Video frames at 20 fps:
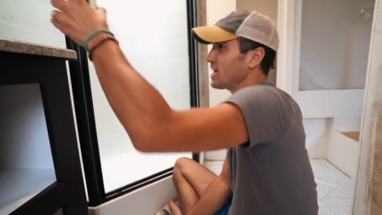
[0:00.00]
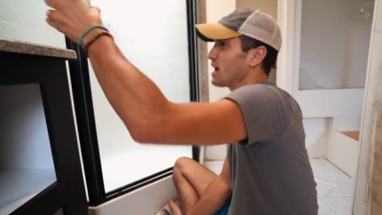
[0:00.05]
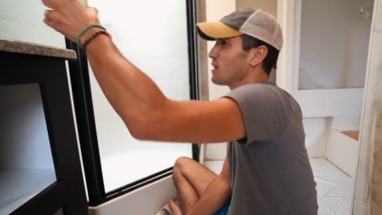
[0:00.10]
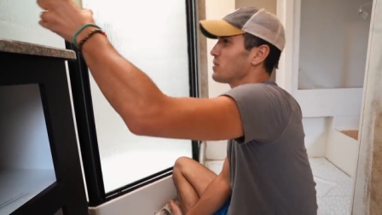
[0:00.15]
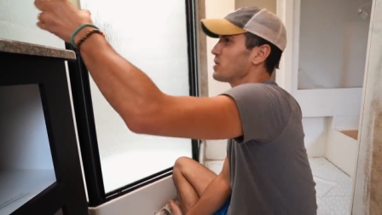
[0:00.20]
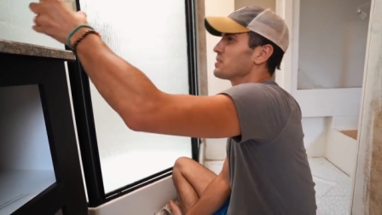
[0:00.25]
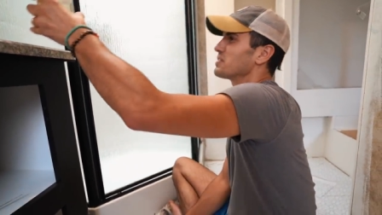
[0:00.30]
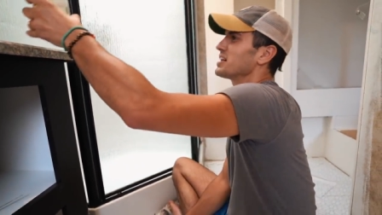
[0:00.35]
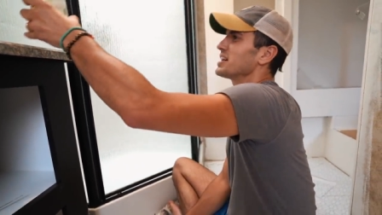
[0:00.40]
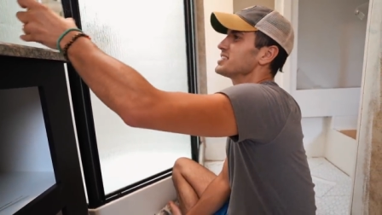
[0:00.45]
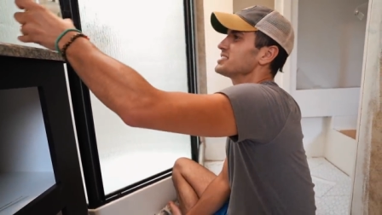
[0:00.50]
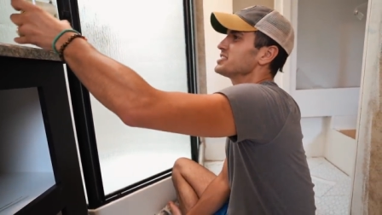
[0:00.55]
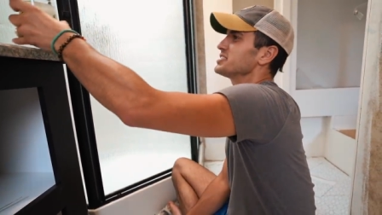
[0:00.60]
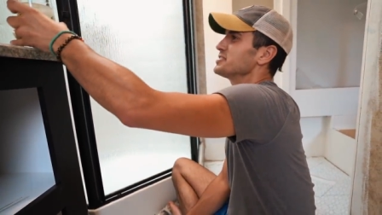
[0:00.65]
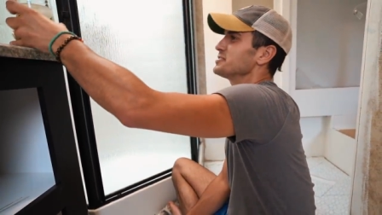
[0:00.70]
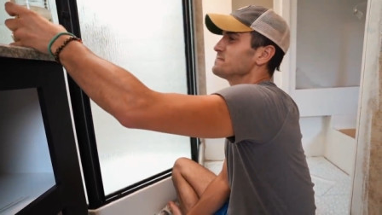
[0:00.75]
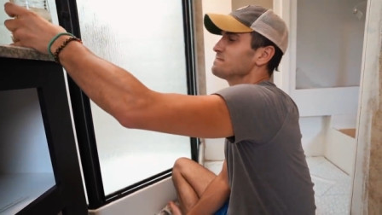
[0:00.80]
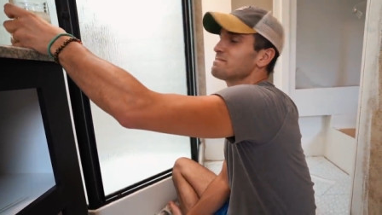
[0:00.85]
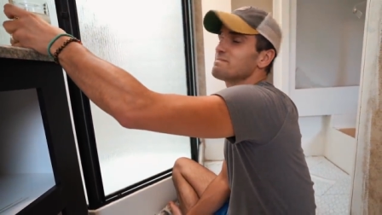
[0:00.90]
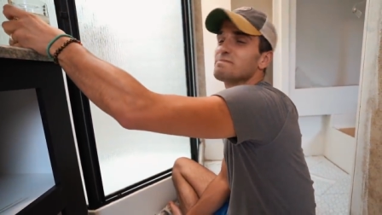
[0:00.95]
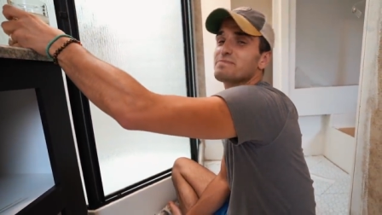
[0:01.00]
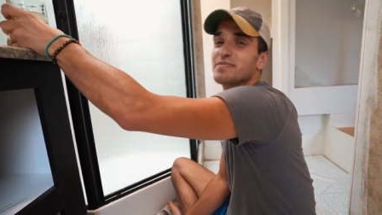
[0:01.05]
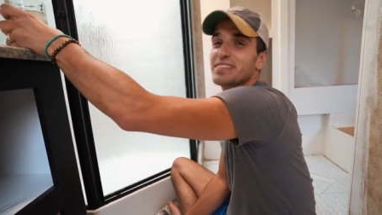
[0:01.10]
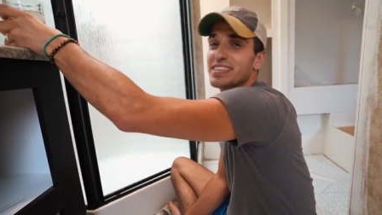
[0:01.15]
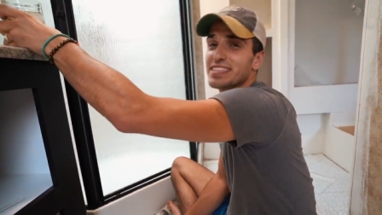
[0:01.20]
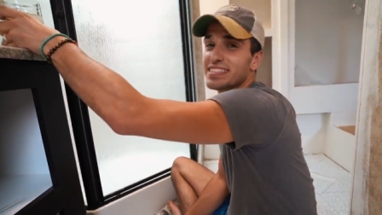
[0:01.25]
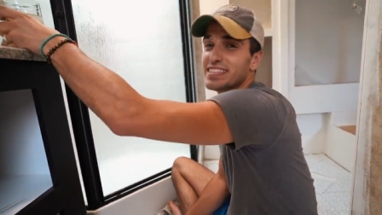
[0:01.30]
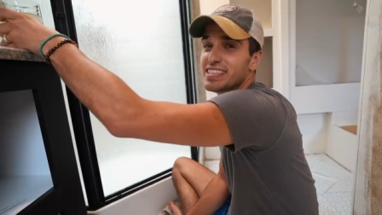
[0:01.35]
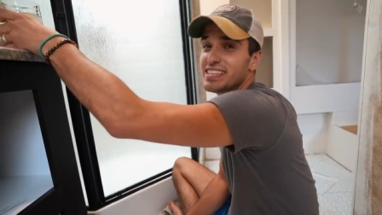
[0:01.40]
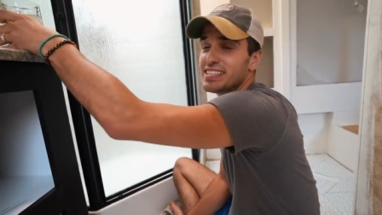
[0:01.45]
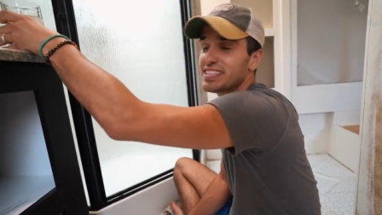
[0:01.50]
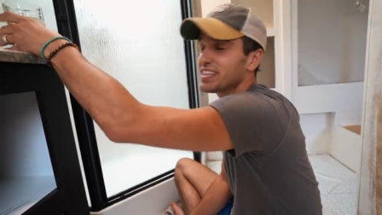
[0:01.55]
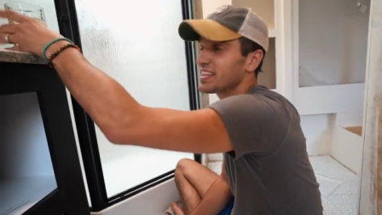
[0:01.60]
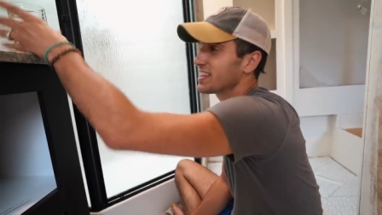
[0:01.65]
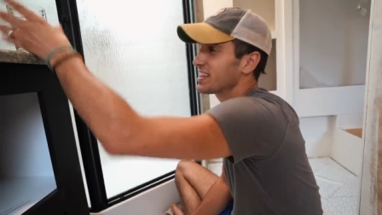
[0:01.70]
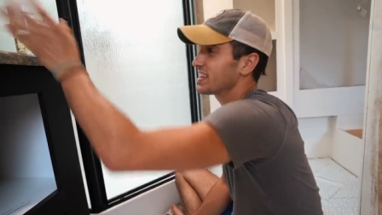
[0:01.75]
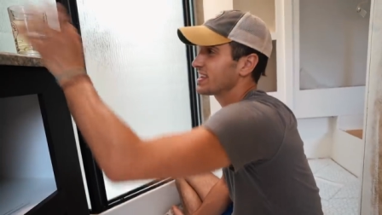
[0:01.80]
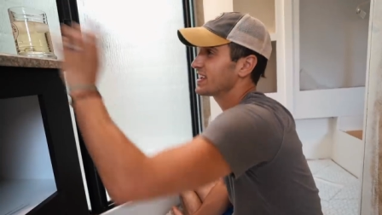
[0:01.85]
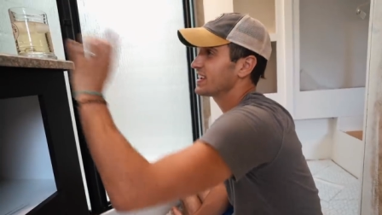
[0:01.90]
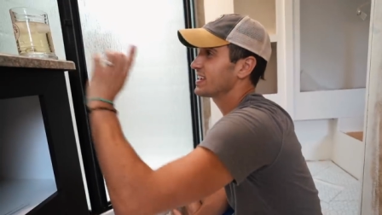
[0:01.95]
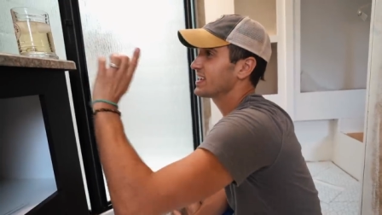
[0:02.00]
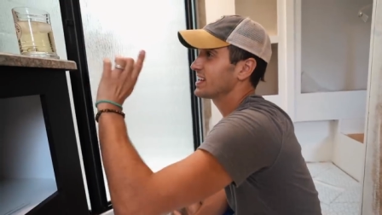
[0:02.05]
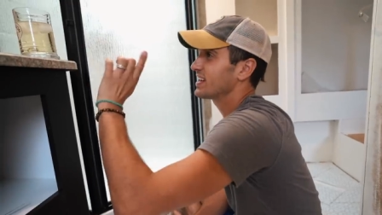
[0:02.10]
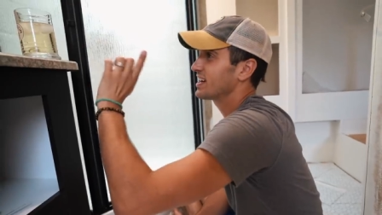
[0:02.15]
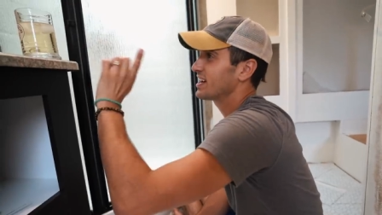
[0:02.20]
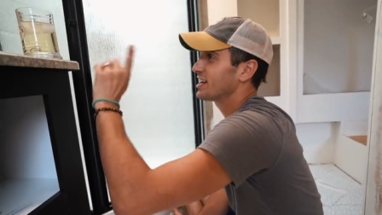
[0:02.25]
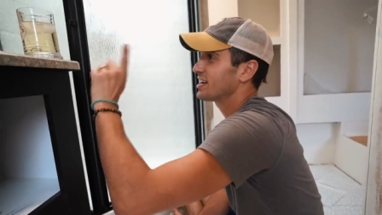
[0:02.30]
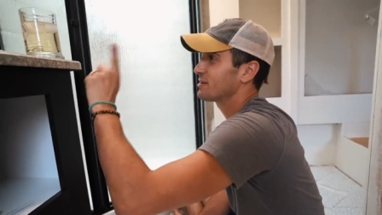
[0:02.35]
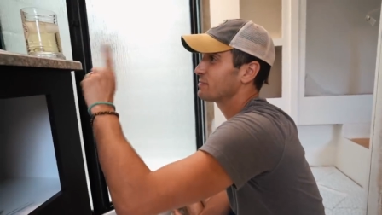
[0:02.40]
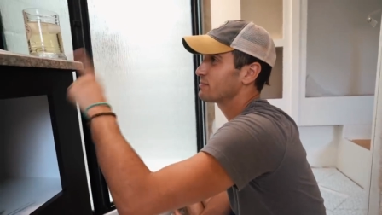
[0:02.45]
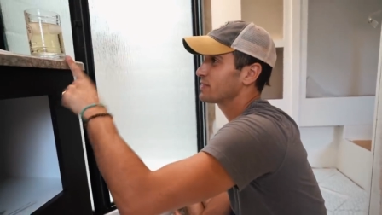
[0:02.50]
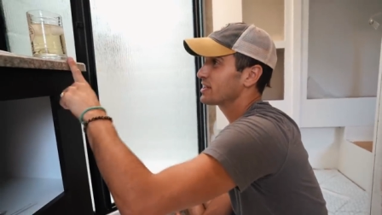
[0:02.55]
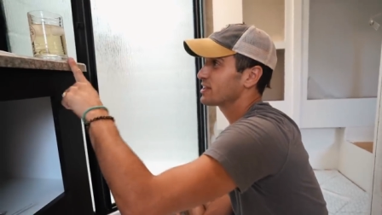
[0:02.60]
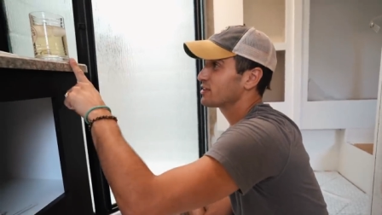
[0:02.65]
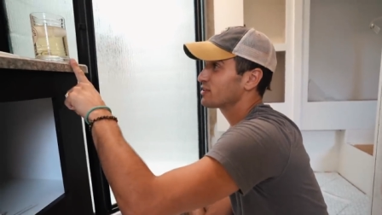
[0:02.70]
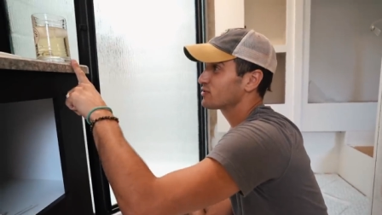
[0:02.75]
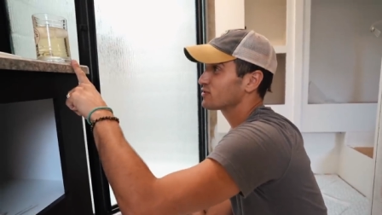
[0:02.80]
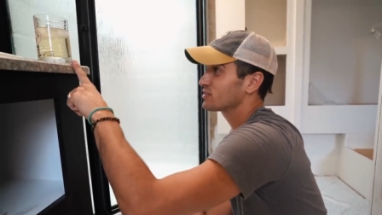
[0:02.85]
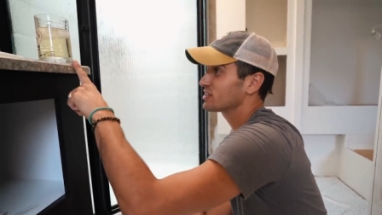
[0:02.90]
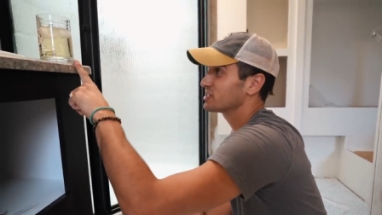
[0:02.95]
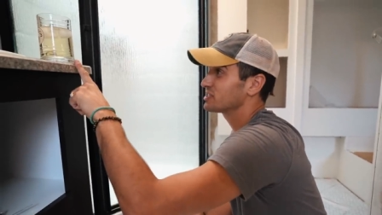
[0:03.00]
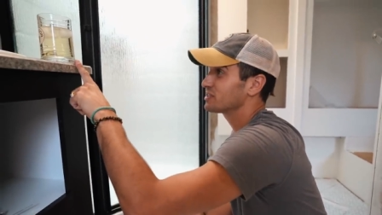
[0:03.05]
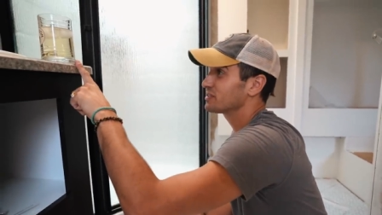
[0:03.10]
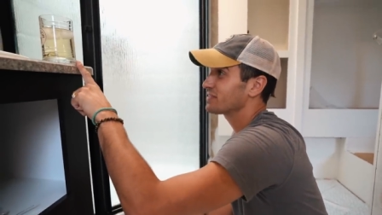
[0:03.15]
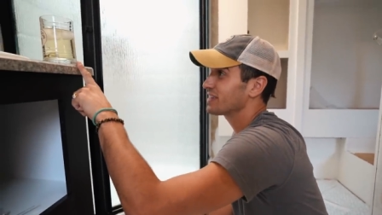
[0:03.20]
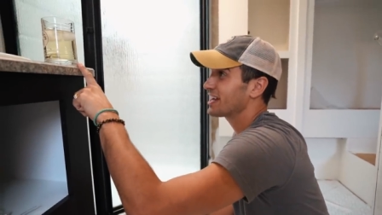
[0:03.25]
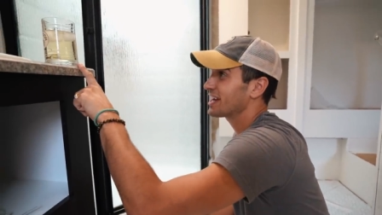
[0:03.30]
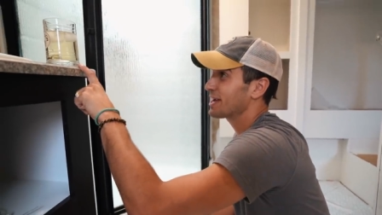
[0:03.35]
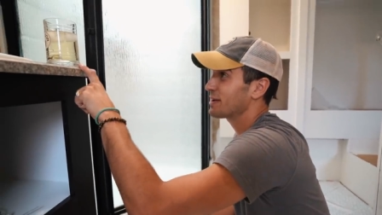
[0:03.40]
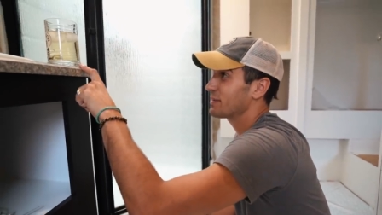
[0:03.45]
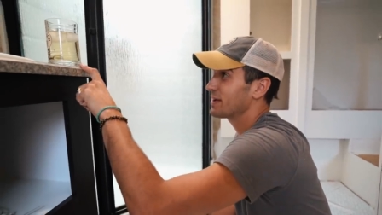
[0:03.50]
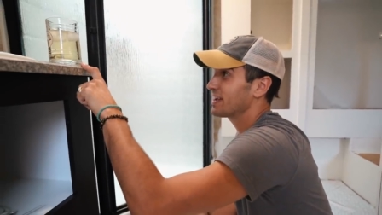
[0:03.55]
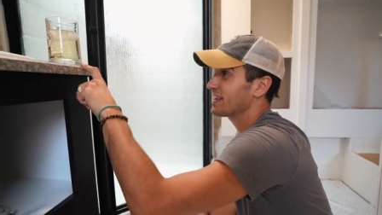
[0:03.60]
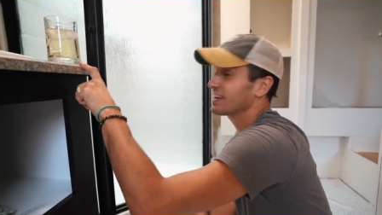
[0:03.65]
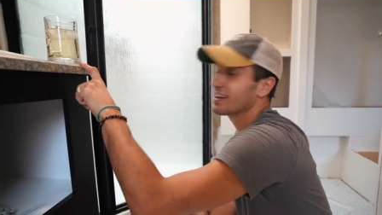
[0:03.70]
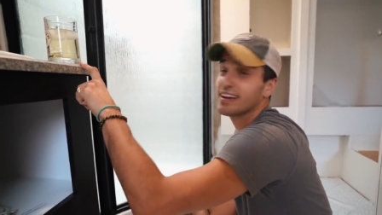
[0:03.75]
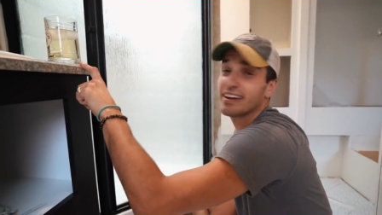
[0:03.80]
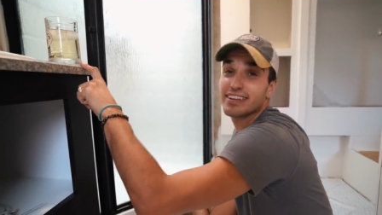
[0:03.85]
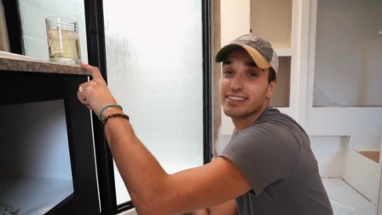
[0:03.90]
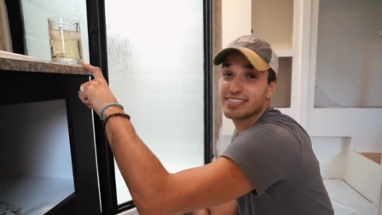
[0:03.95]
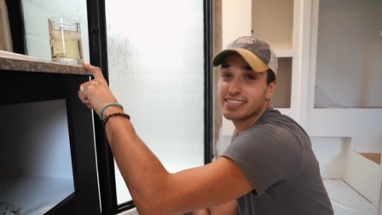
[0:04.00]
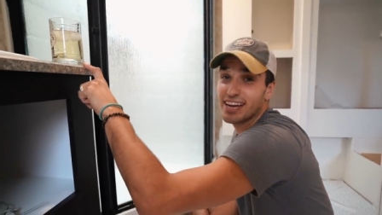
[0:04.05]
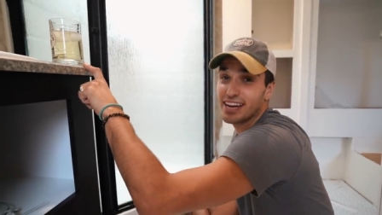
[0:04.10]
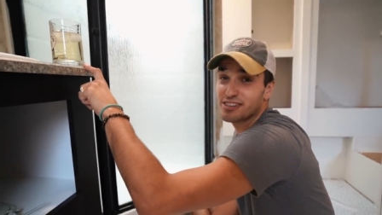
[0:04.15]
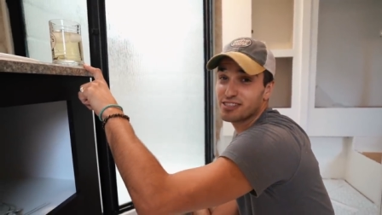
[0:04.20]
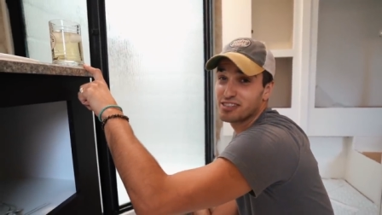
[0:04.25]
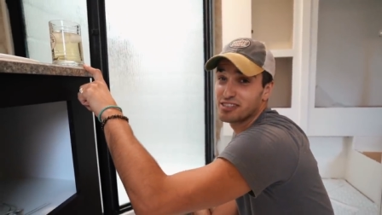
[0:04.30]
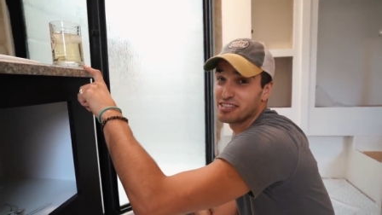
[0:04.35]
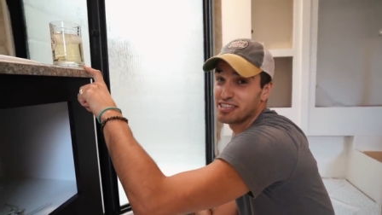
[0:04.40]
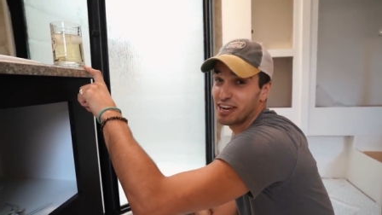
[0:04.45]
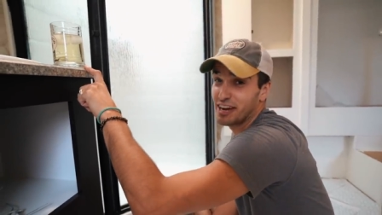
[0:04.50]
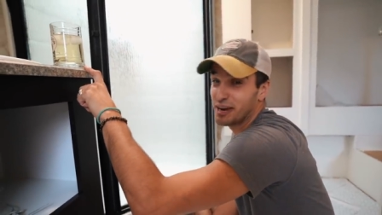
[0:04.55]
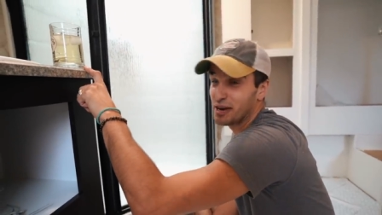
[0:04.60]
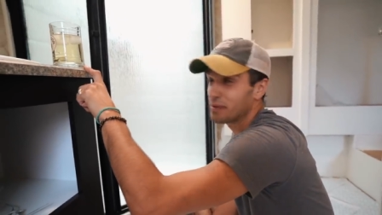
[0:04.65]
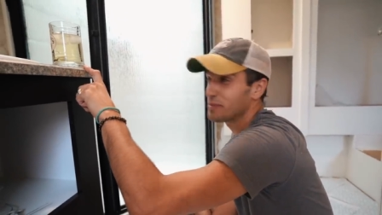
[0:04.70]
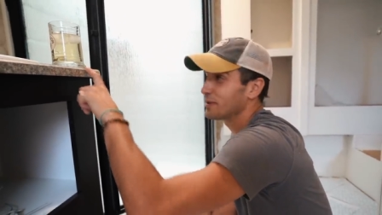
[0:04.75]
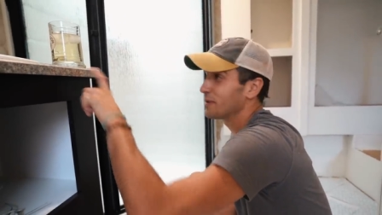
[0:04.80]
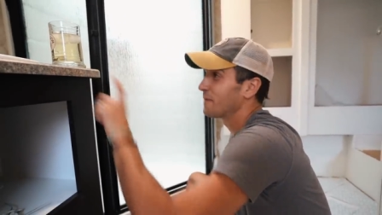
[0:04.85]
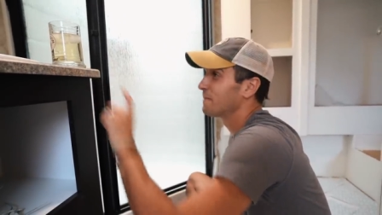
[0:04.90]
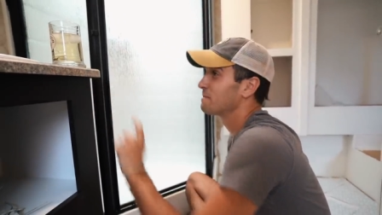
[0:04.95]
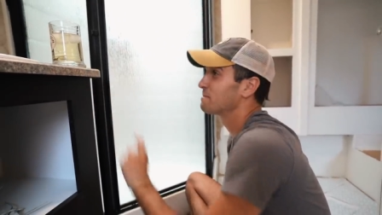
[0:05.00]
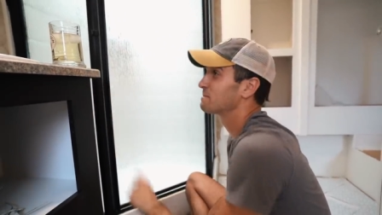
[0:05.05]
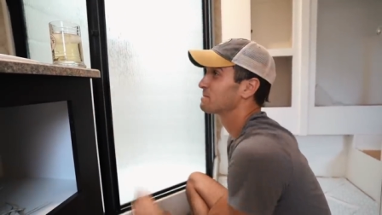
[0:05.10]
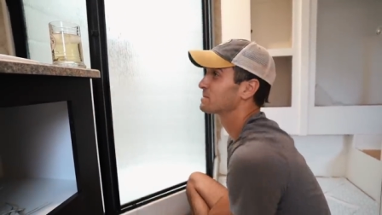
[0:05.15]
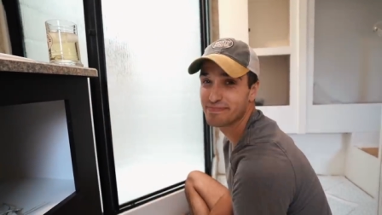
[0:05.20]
I won't lie to you. This is the Pinot Grigio that I made, and it's actually terrible.